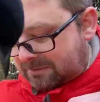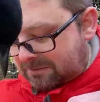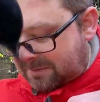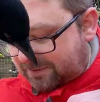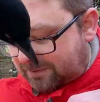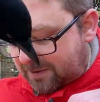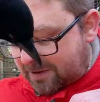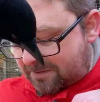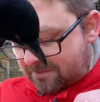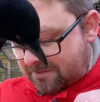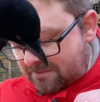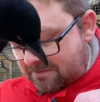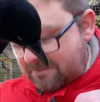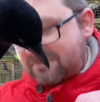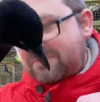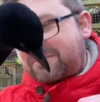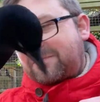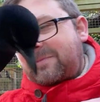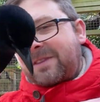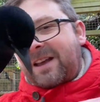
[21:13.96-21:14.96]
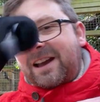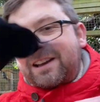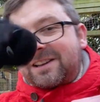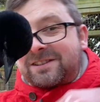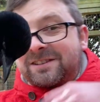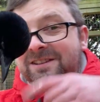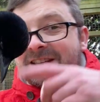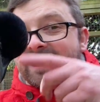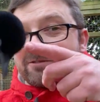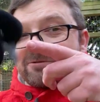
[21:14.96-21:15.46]
Miss me. I
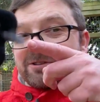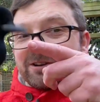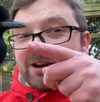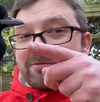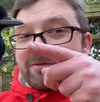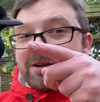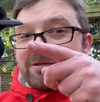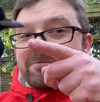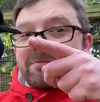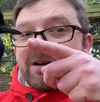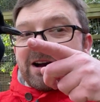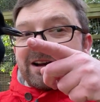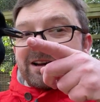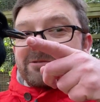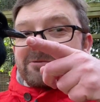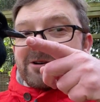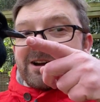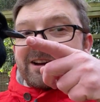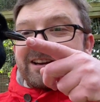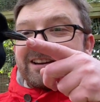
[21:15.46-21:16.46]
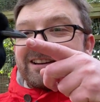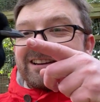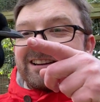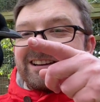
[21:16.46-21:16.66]
can see that one coming a mile away.